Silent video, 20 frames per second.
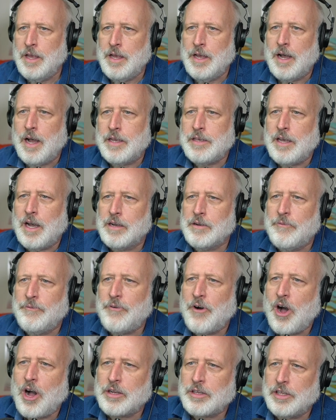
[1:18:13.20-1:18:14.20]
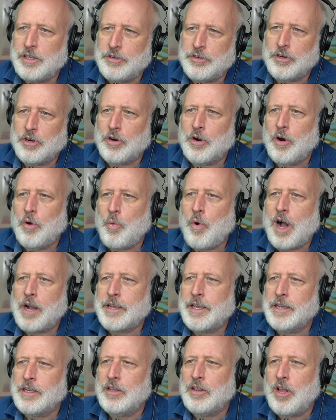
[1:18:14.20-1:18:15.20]
A young Falklander
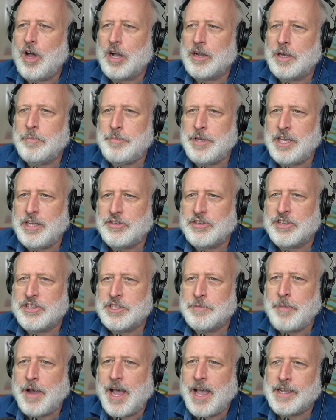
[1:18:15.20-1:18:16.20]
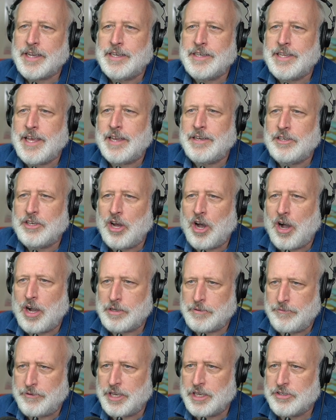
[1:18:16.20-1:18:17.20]
walking along a beach and spying a dead
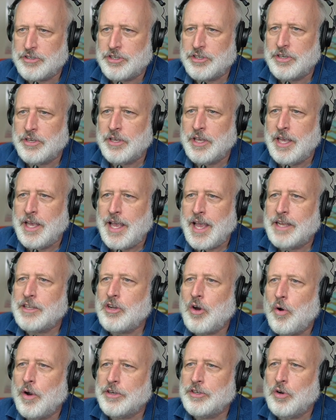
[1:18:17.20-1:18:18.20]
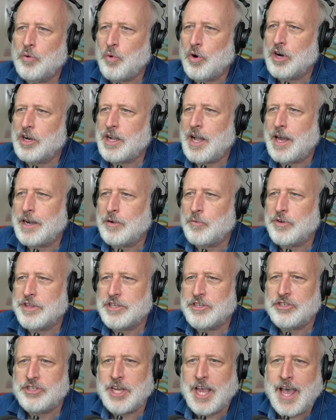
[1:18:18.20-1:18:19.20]
dogfish and going to work on it with
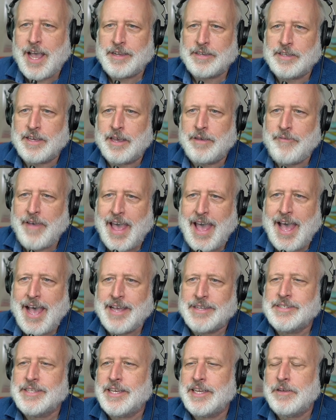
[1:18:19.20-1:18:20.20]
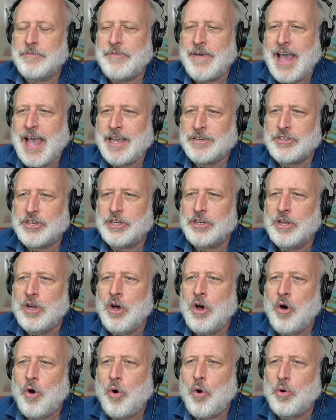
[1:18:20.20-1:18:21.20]
his jackknife has, in a fashion
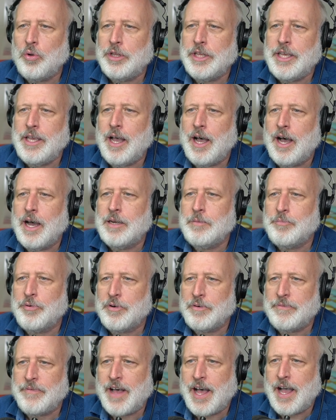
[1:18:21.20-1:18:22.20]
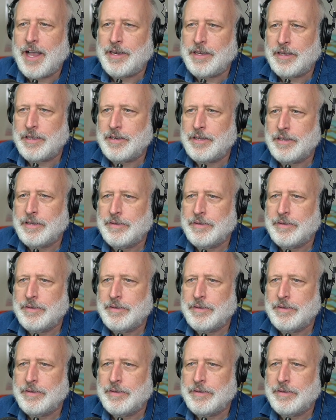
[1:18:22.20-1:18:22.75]
wholly unprovided